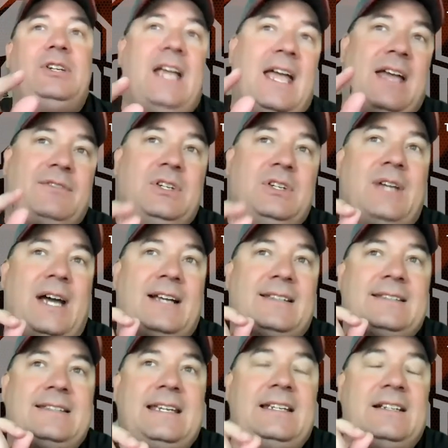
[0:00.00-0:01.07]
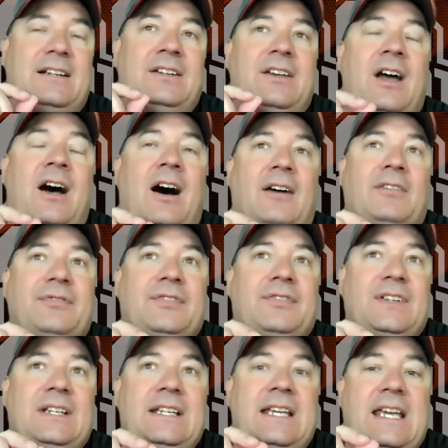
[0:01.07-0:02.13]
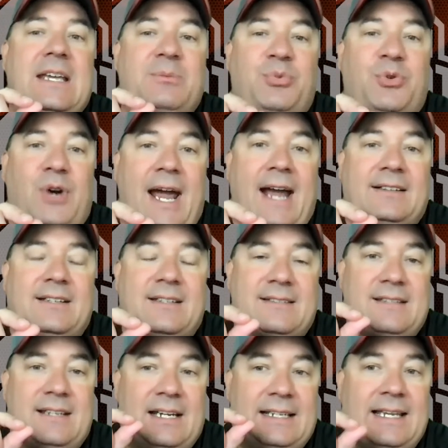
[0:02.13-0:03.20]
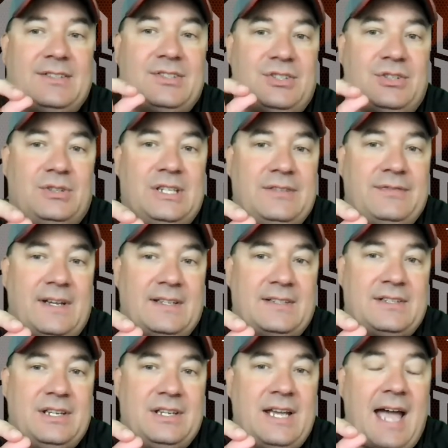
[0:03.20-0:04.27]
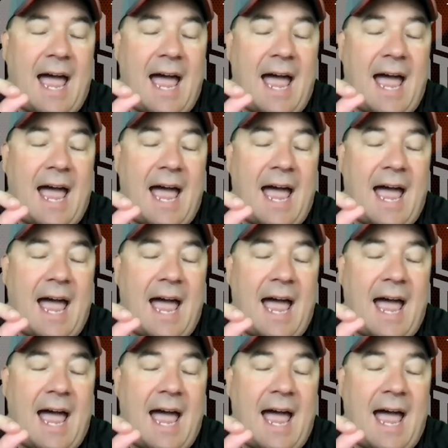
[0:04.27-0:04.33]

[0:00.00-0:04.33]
have you not seen enough in practice against your defense?